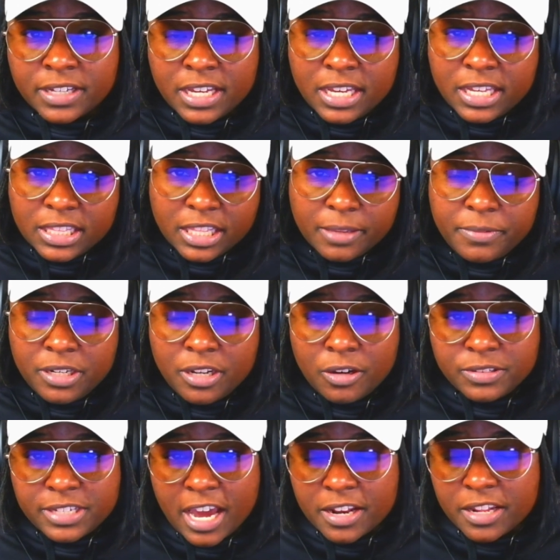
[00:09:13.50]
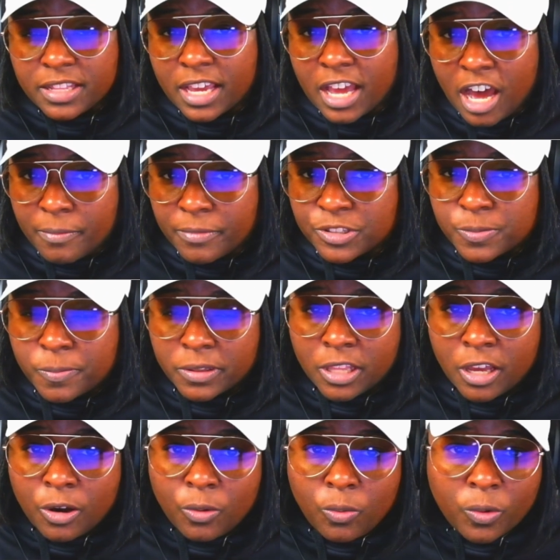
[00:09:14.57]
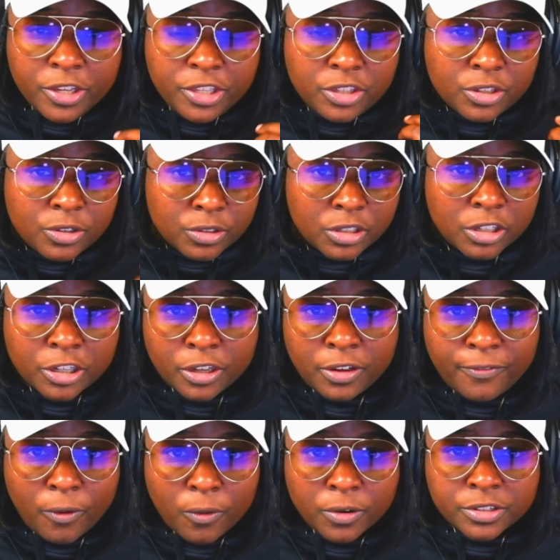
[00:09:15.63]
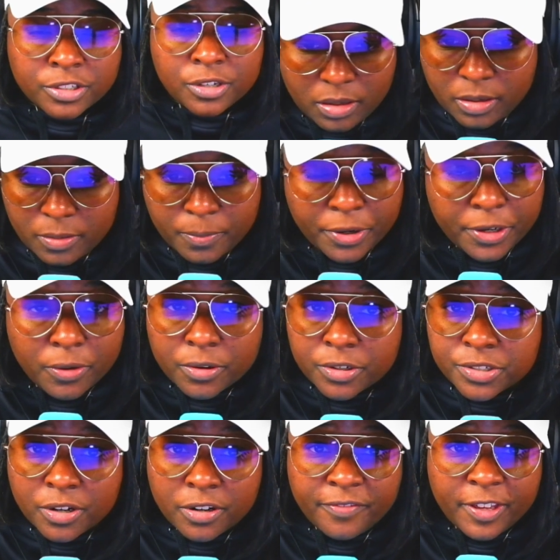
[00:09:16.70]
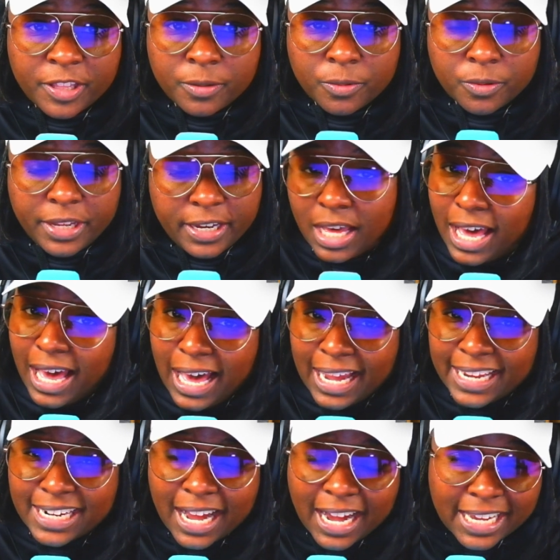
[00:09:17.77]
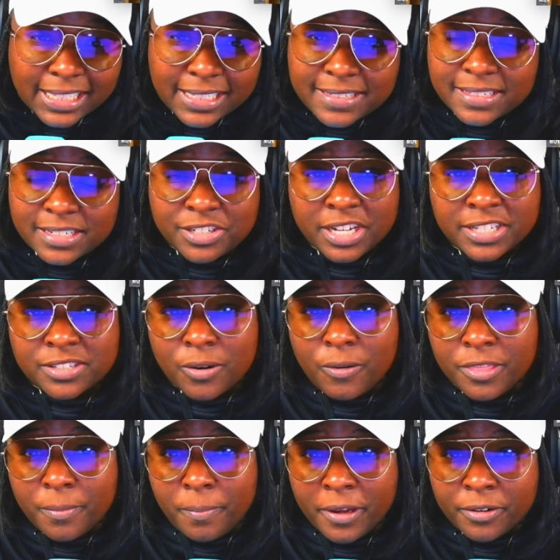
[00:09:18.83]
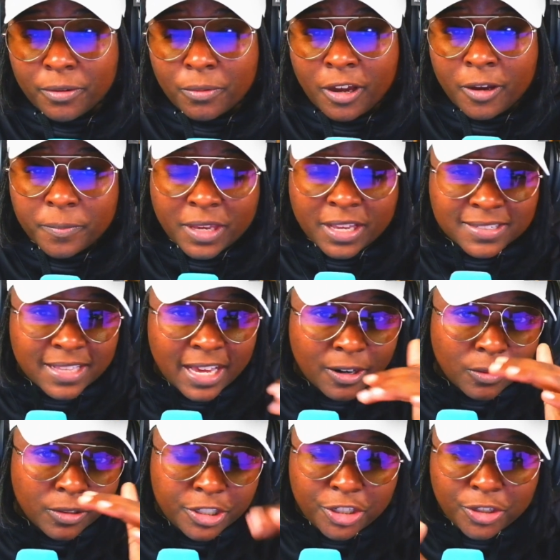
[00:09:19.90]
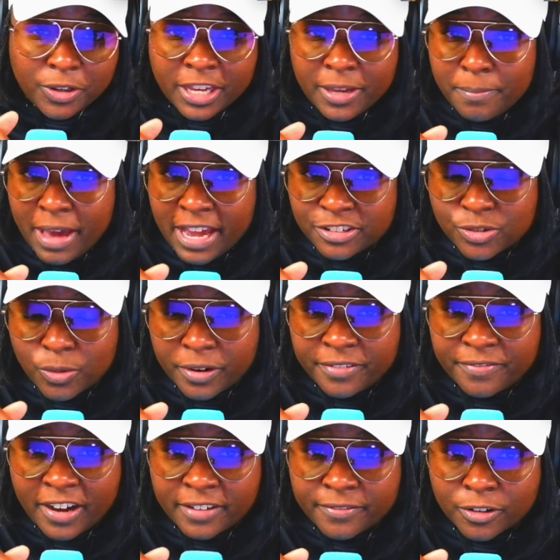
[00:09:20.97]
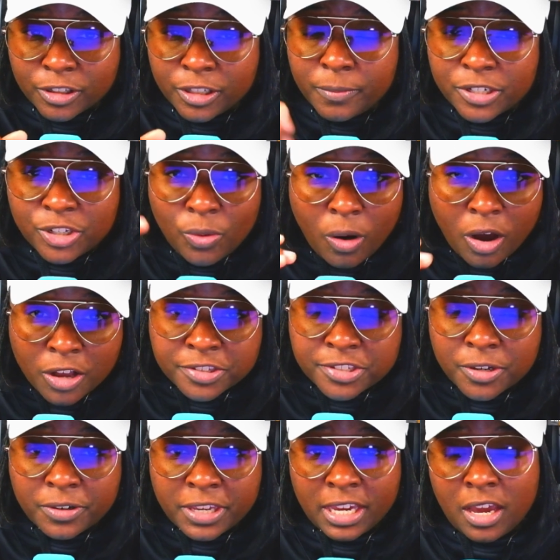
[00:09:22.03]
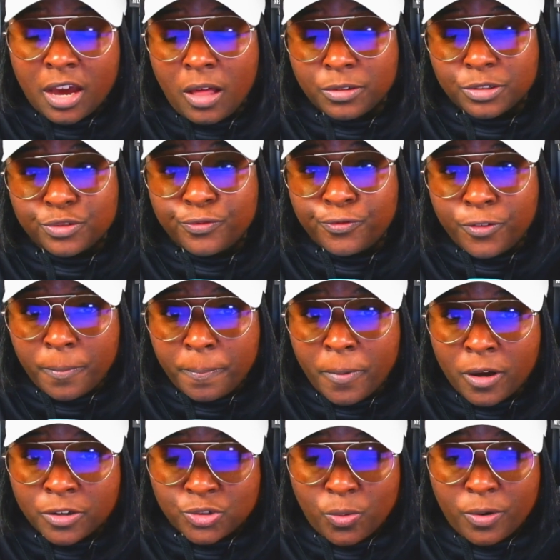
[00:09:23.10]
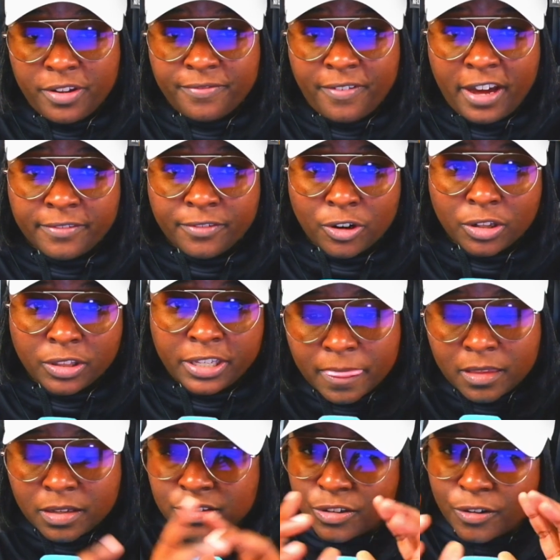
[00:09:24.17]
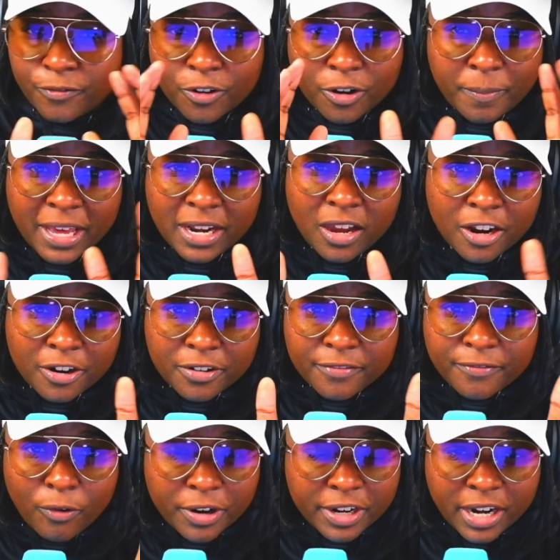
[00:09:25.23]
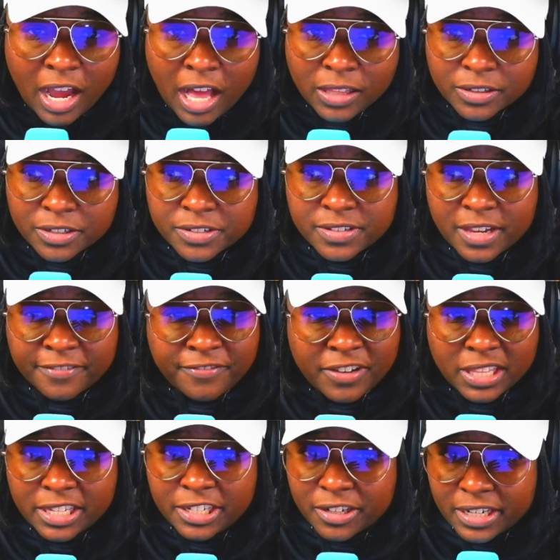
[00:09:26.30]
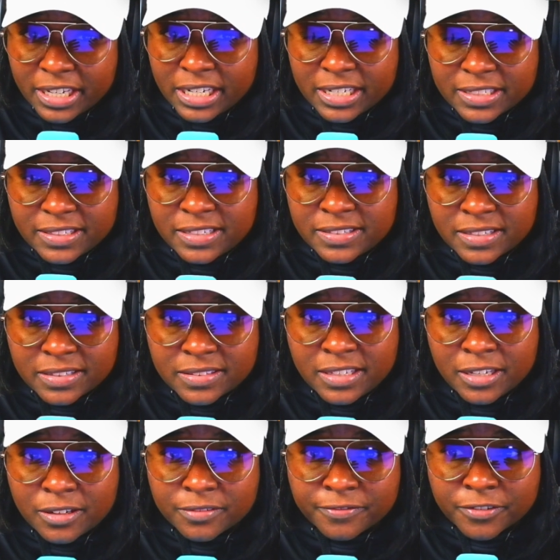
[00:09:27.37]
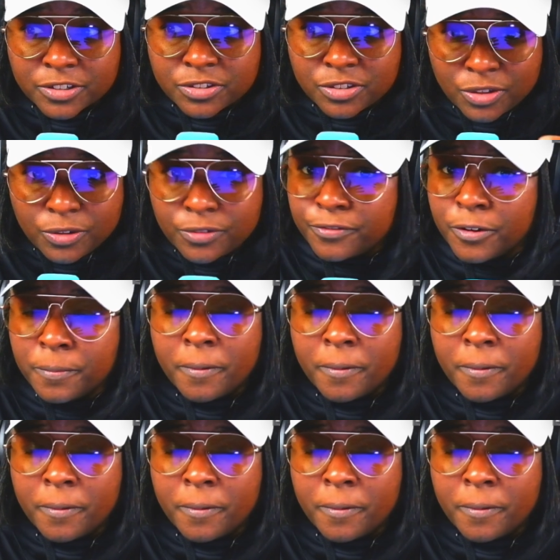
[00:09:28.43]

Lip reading: Let me know down in the comments below what you're looking forward to. Pre-orders are available now. I'd highly suggest going the bundle route because not only do you get Madden 25 early, but you also get College Football 25 early. So for about $140, I feel like you're getting a decent deal for 2 football